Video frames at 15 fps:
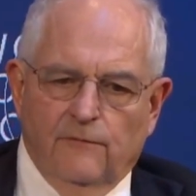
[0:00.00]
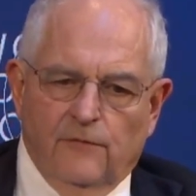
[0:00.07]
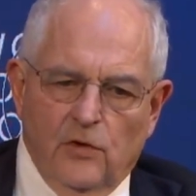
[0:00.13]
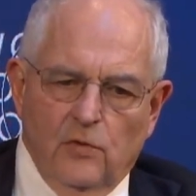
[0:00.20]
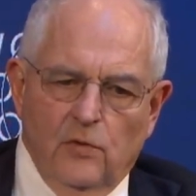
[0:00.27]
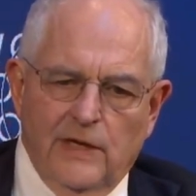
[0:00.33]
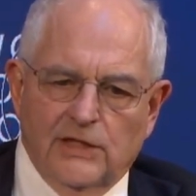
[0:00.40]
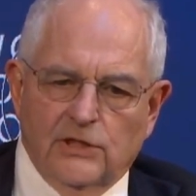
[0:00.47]

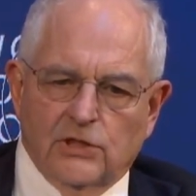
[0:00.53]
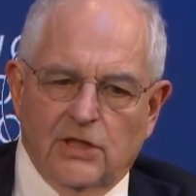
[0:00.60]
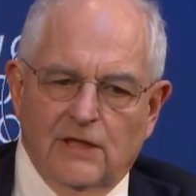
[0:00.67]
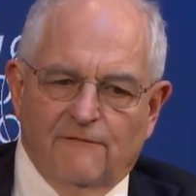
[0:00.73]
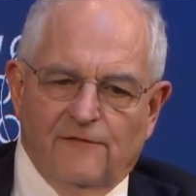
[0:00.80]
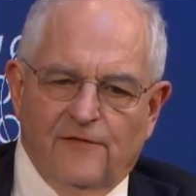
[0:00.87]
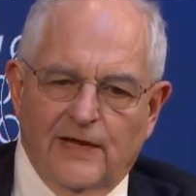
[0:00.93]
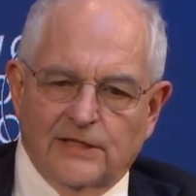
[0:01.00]
for which
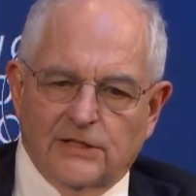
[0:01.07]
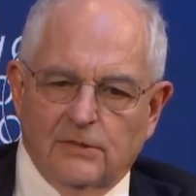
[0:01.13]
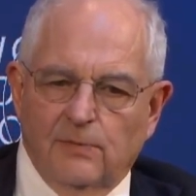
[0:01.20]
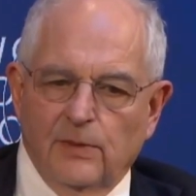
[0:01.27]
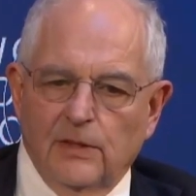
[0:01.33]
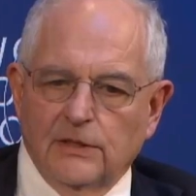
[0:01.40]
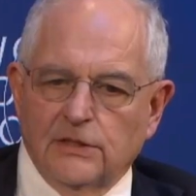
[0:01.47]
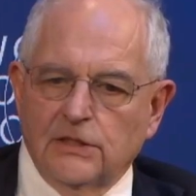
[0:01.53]
the
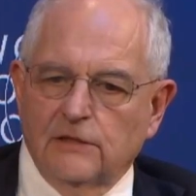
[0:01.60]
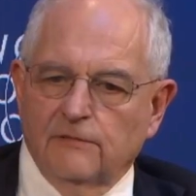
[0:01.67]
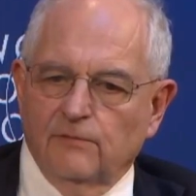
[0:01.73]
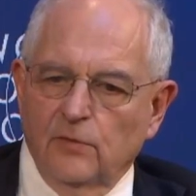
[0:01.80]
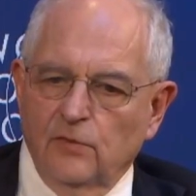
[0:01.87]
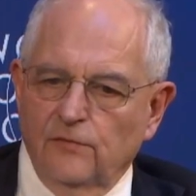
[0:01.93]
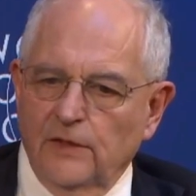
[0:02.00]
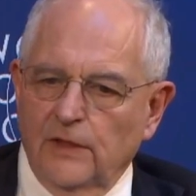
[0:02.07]
flexibility
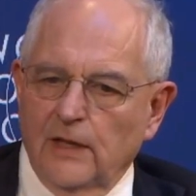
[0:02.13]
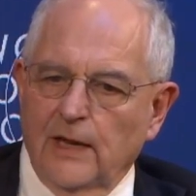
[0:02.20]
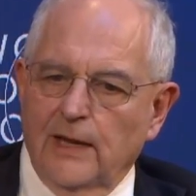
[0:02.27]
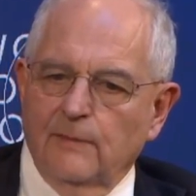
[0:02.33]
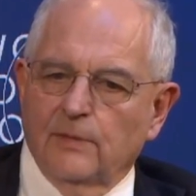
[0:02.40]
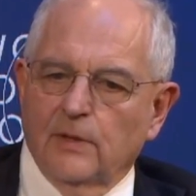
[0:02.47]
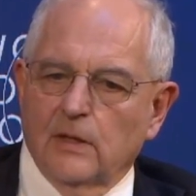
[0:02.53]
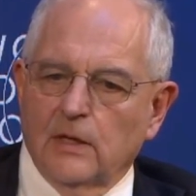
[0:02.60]
of moving
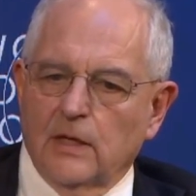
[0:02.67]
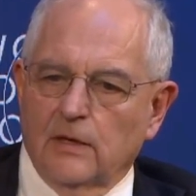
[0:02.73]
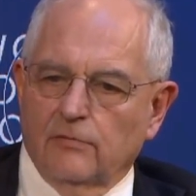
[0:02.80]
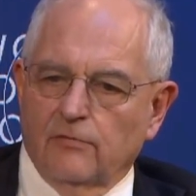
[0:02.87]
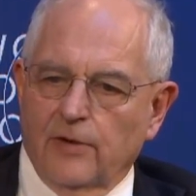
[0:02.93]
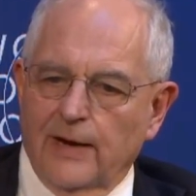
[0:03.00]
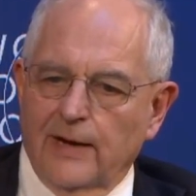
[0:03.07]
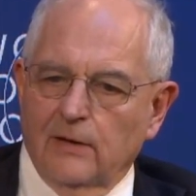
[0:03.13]
labour
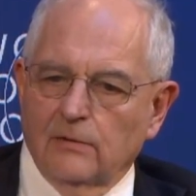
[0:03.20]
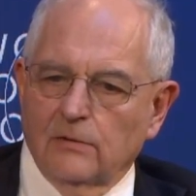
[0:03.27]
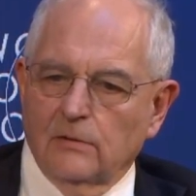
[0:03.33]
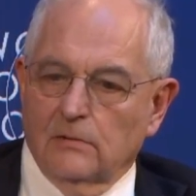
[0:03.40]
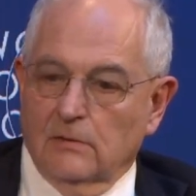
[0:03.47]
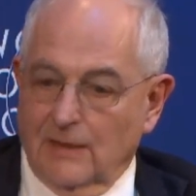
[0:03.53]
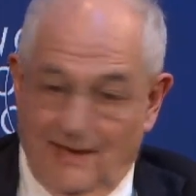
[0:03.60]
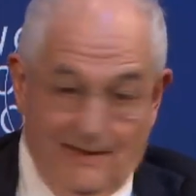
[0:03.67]

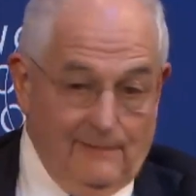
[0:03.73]
around,